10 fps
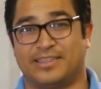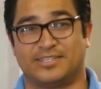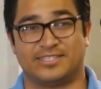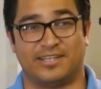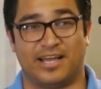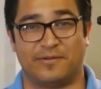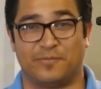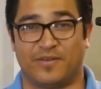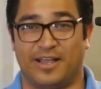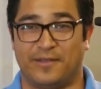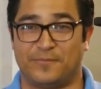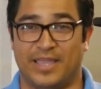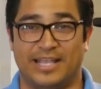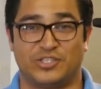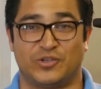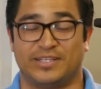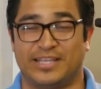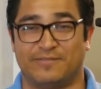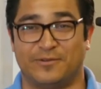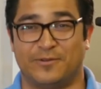There's a lot of um, entry
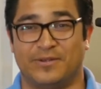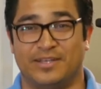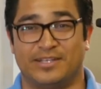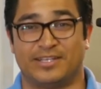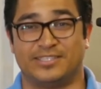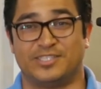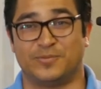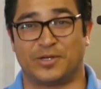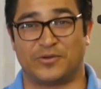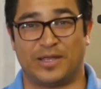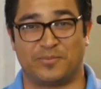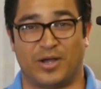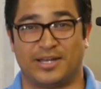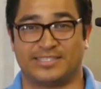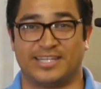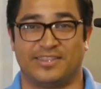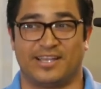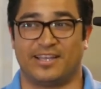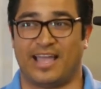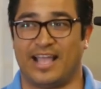level consumer grade products out
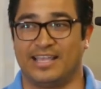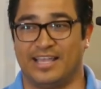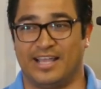there that